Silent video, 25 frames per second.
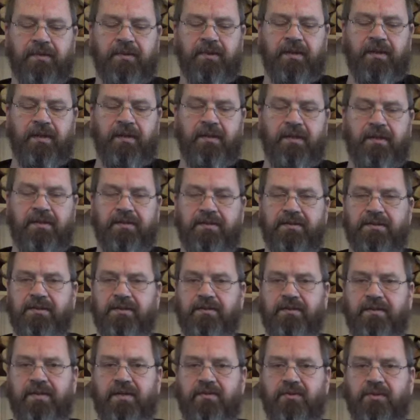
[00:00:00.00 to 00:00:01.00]
And
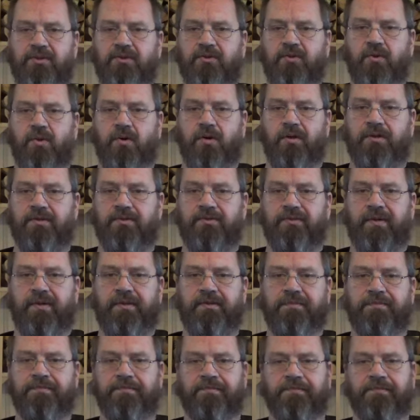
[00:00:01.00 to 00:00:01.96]
he was caught, right?